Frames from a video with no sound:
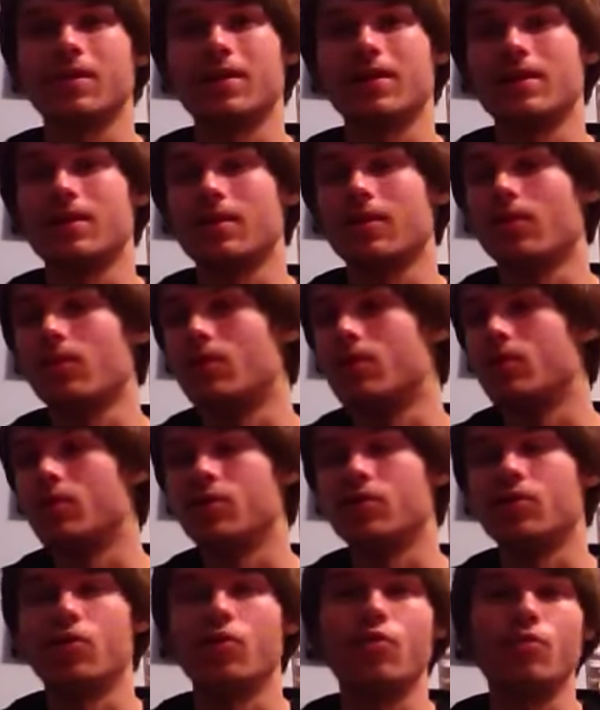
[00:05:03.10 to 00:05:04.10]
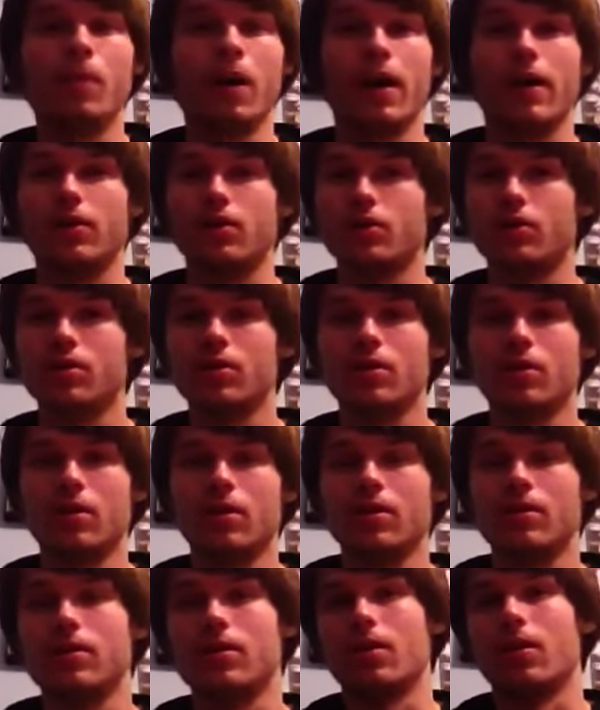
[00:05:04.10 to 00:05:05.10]
and this was just too much.
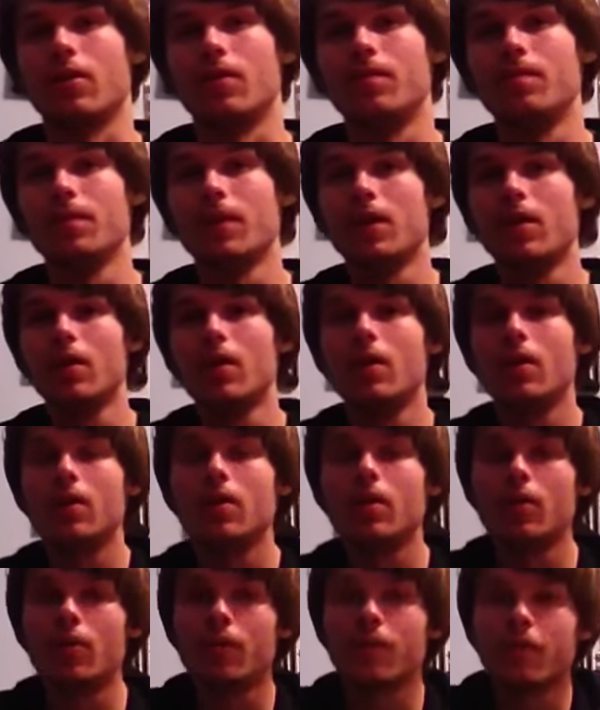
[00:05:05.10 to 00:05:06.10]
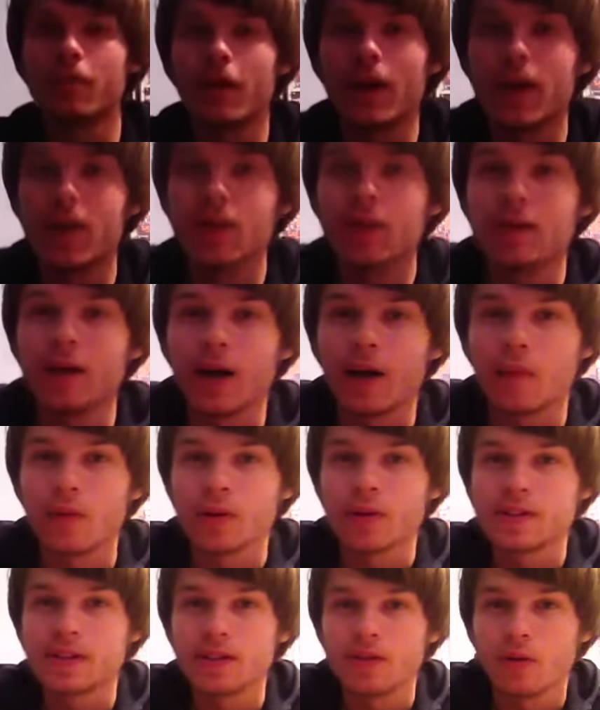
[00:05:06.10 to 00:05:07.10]
So good fight. I
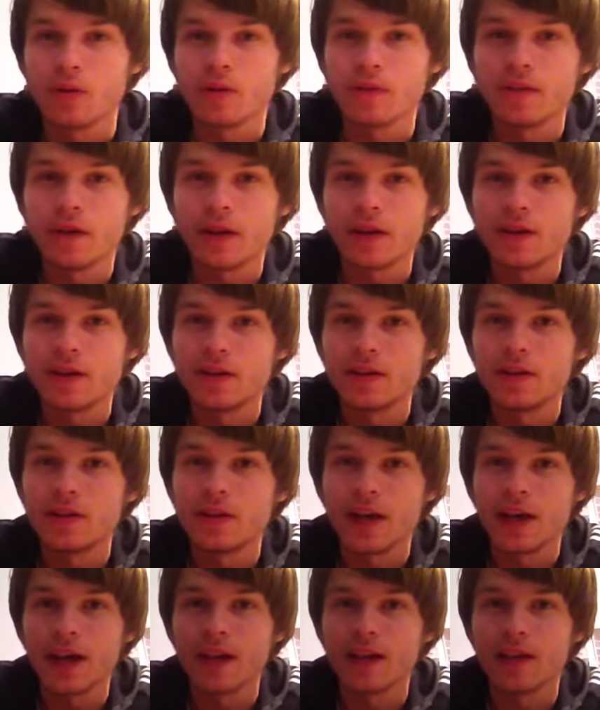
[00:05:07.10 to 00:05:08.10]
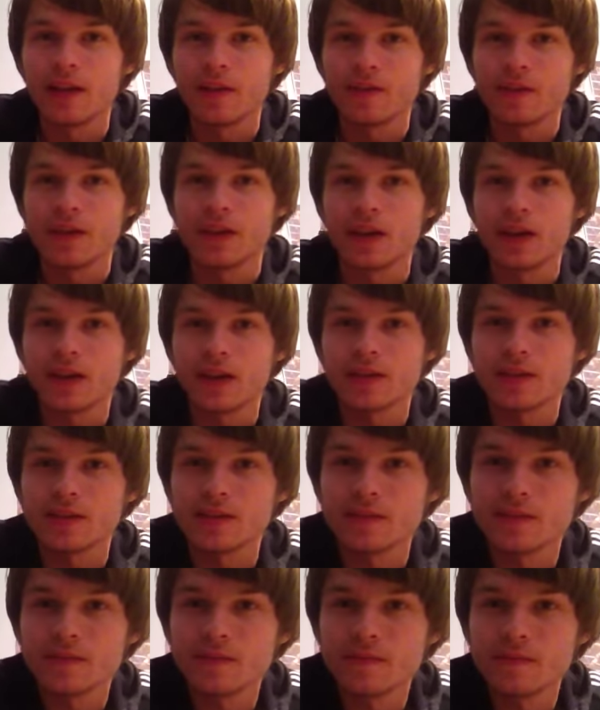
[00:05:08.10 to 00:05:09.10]
want to see Lara fight Gennady Golovkin next.